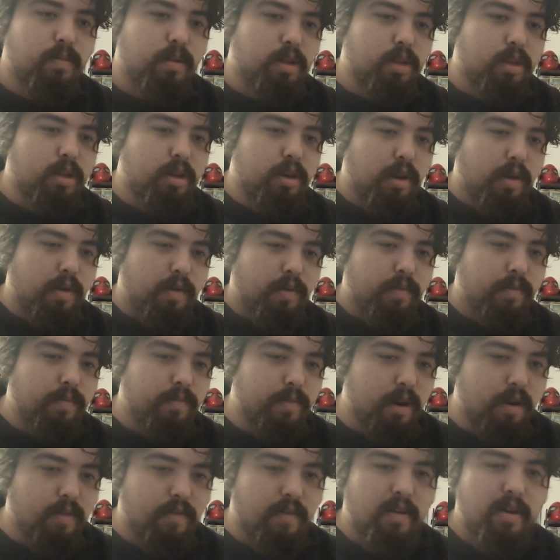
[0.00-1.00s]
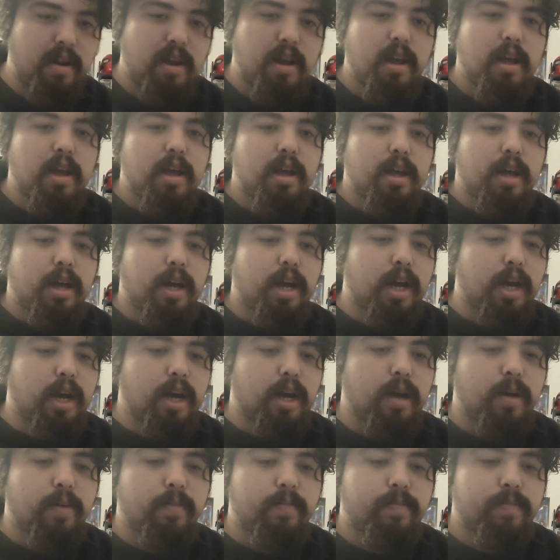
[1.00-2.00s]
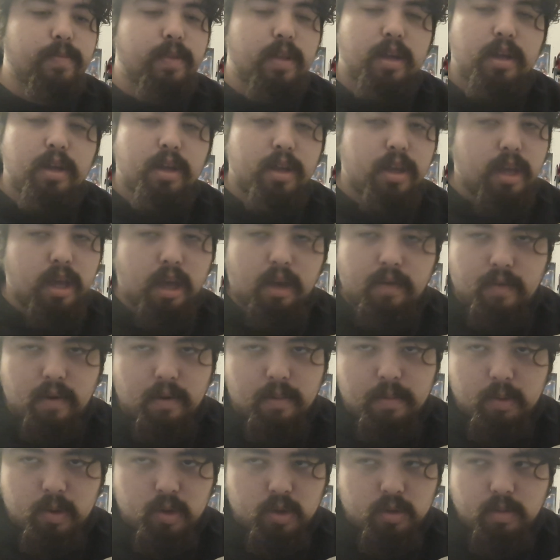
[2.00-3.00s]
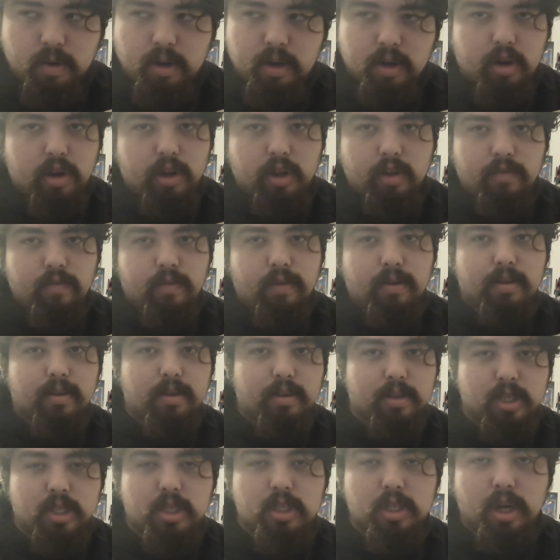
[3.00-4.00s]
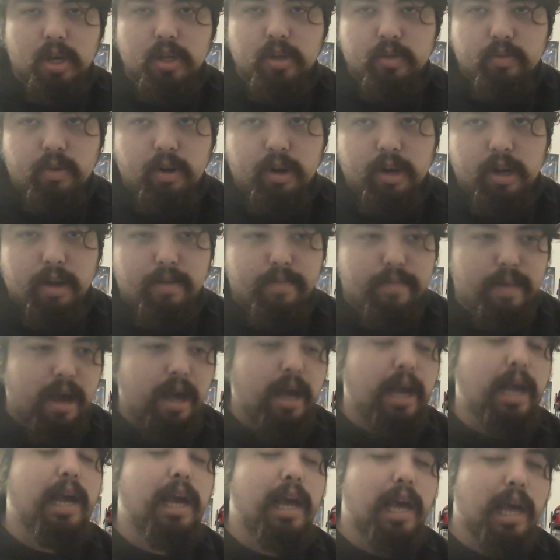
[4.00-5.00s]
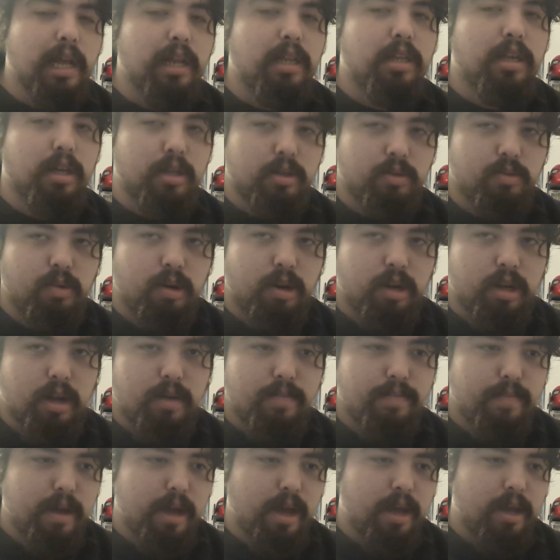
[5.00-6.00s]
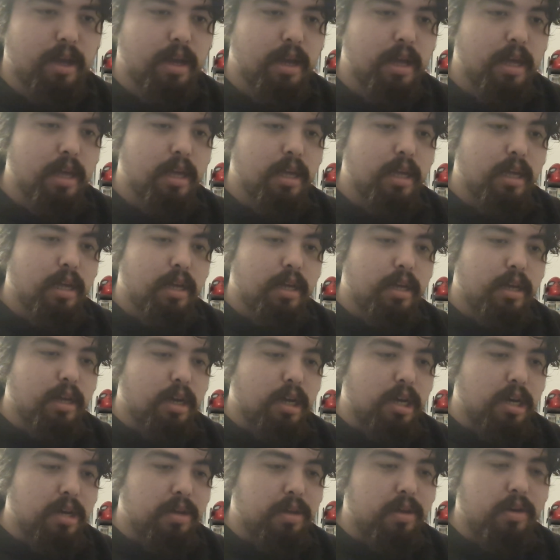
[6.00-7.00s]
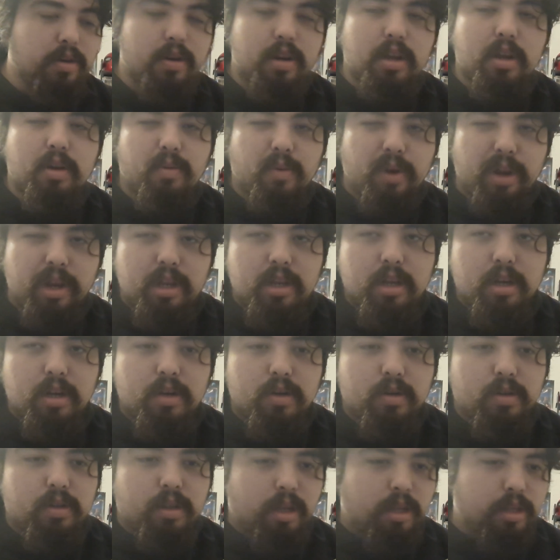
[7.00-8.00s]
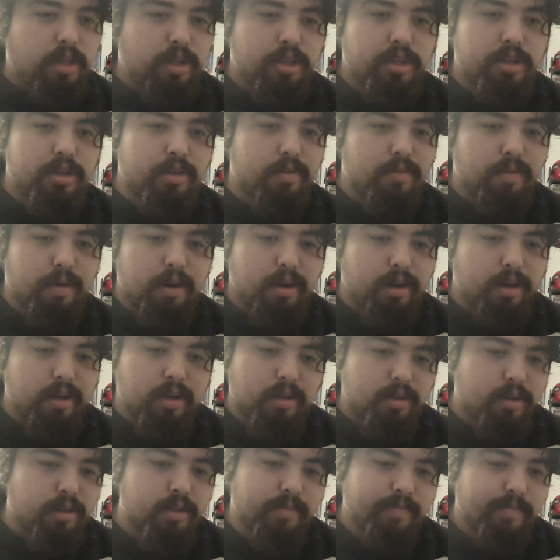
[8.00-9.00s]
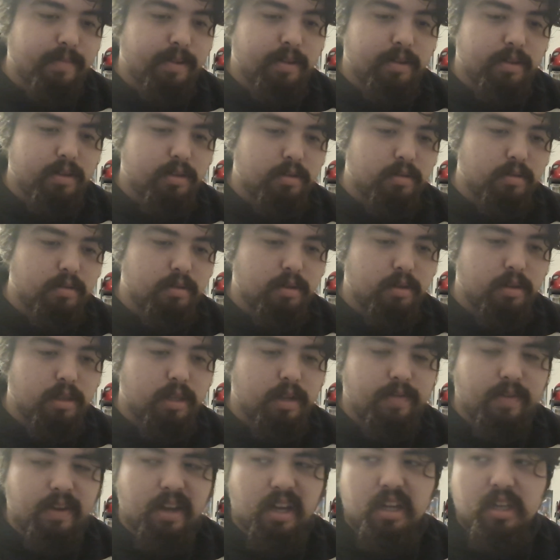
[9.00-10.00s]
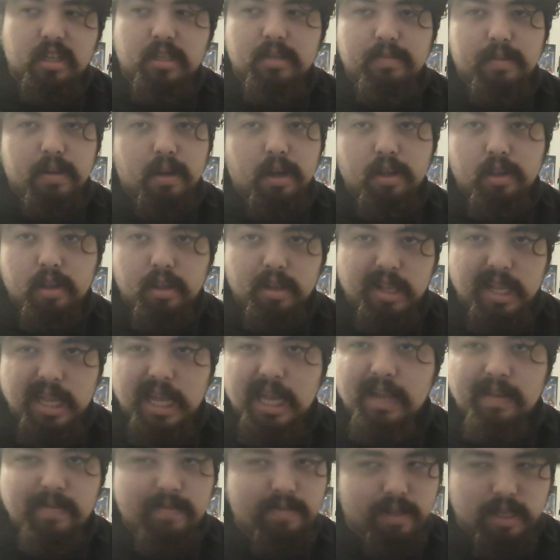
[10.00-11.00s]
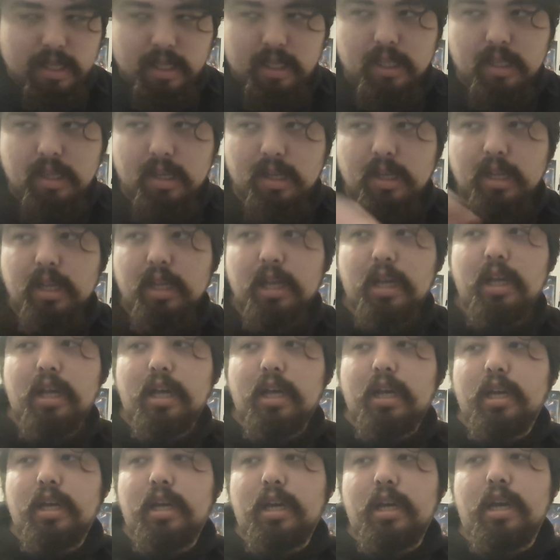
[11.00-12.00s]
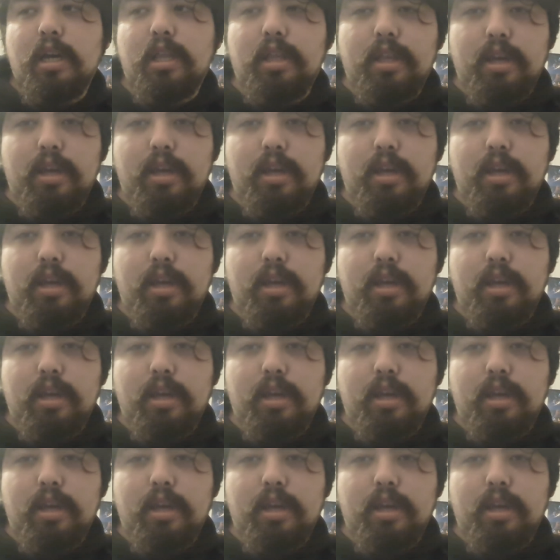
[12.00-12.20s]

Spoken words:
but whatever. Um, if everybody's wondering if it does work on Mac, it does work on Mac. You don't need Windows unless you want to do something to the device, but other than that, nothing. And